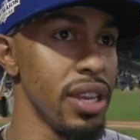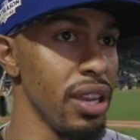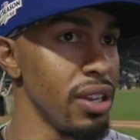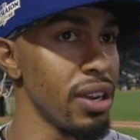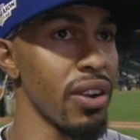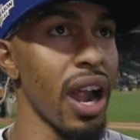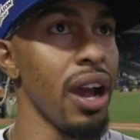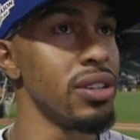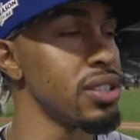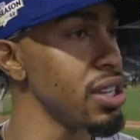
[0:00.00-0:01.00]
hear the
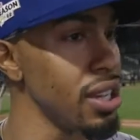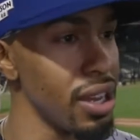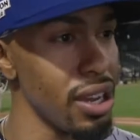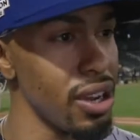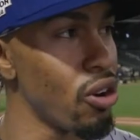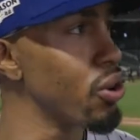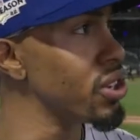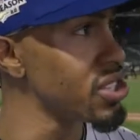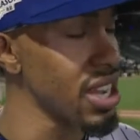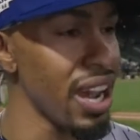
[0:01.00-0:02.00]
crowd, see the
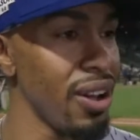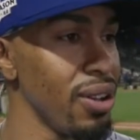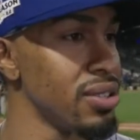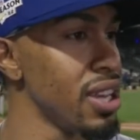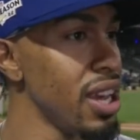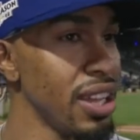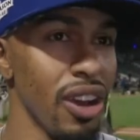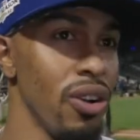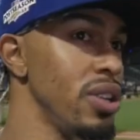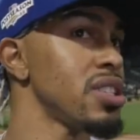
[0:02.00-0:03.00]
orange towels,
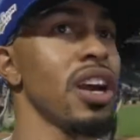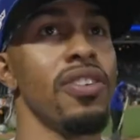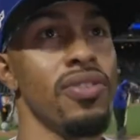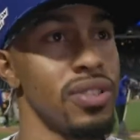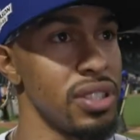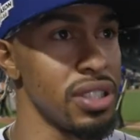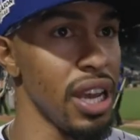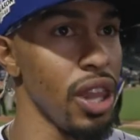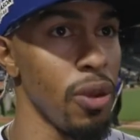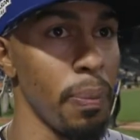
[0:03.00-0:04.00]
the whole entire
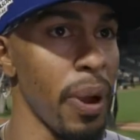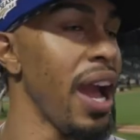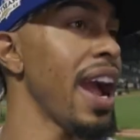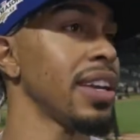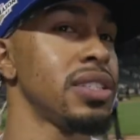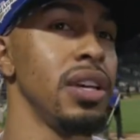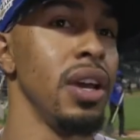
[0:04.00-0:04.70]
stadium packed.